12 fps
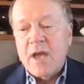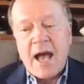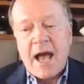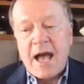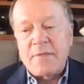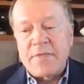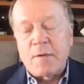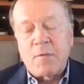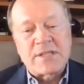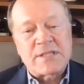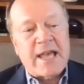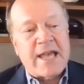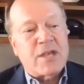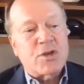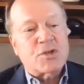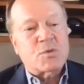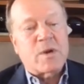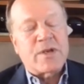that will say,
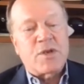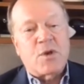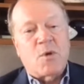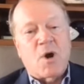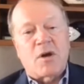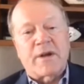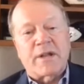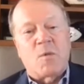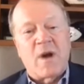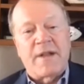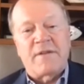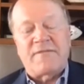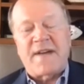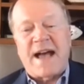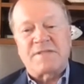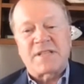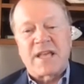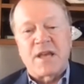here's where you are on a 1 to
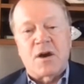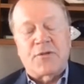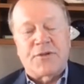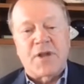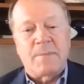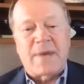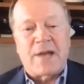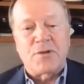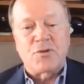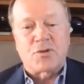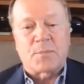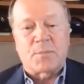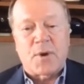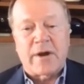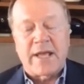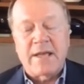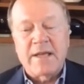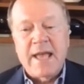5 scale done by a neutral
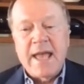party,